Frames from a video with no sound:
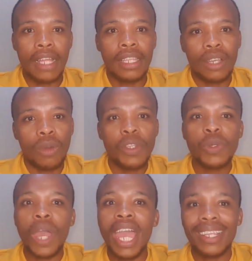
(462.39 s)
they're going
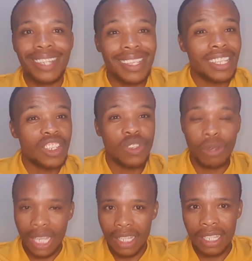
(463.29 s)
to act as the
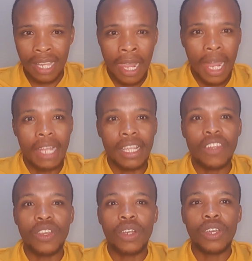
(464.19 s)
student, and
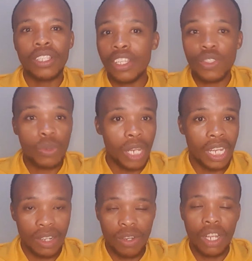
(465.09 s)
then you're as the
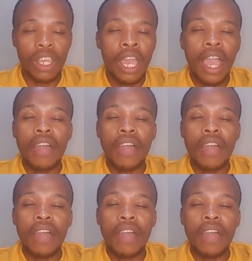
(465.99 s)
student actually,